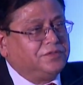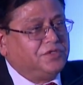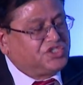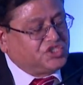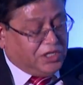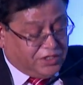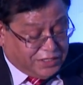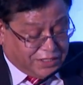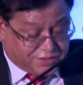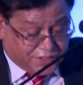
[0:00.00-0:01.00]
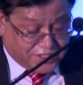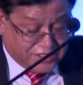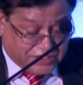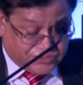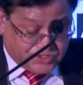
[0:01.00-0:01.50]
still there are certain
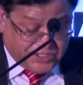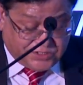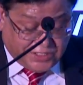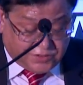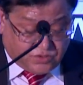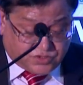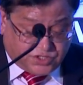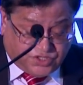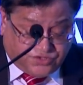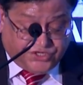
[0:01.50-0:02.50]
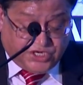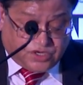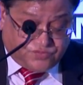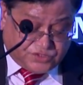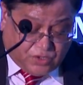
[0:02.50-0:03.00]
constraints as Dr.
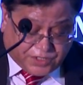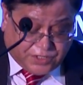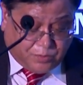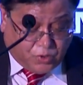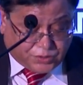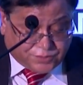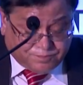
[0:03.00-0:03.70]
Chandrasekhar was talking about.